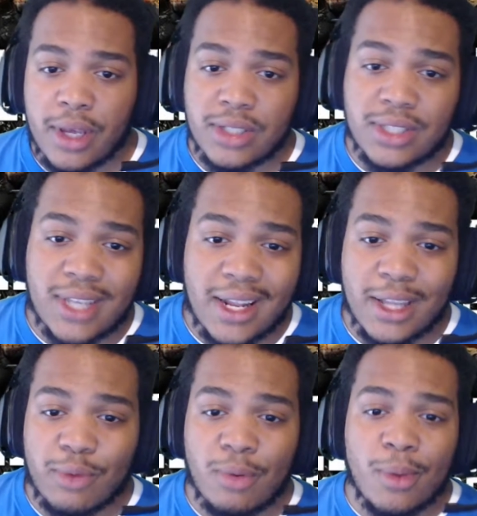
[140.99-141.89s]
Set in
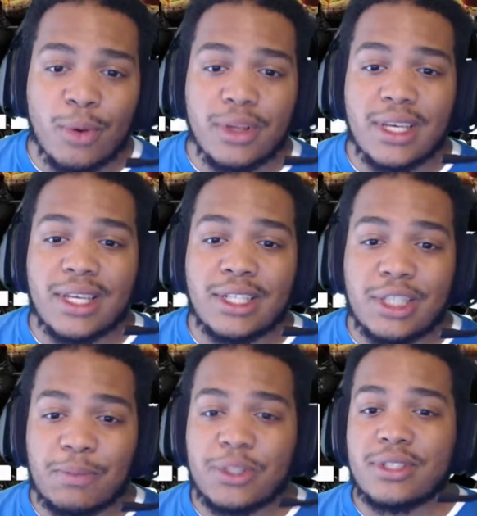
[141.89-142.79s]
the remote
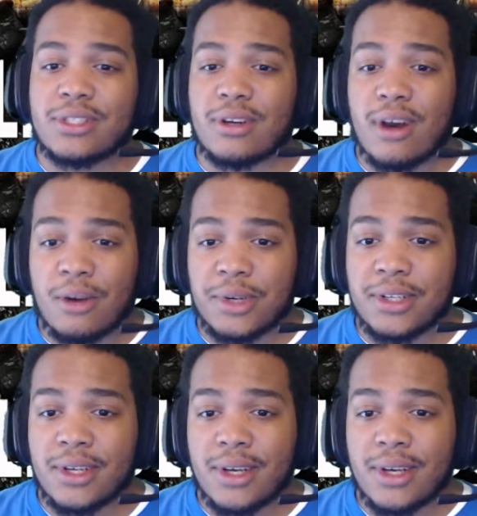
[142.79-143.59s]
Egyptian Sahara,